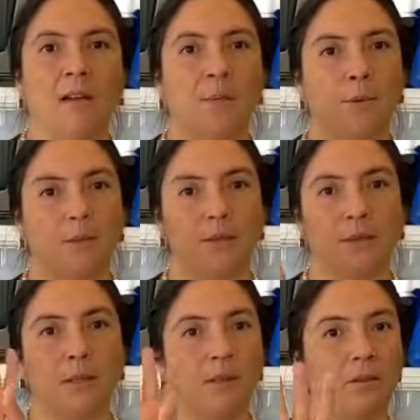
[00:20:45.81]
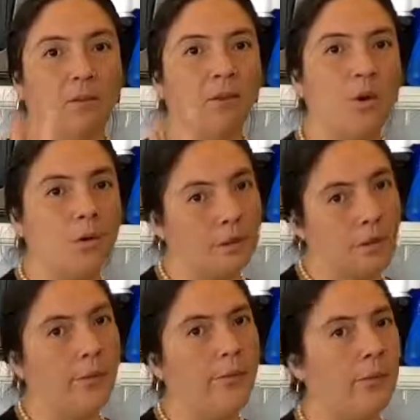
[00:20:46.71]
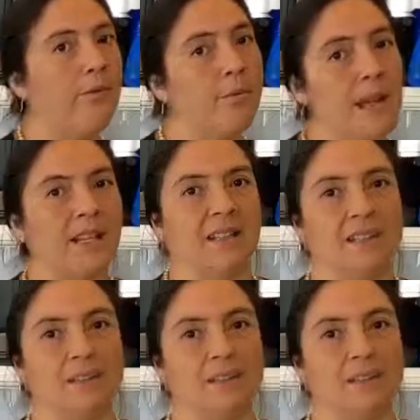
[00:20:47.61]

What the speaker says: approximately 4 loaves of bread,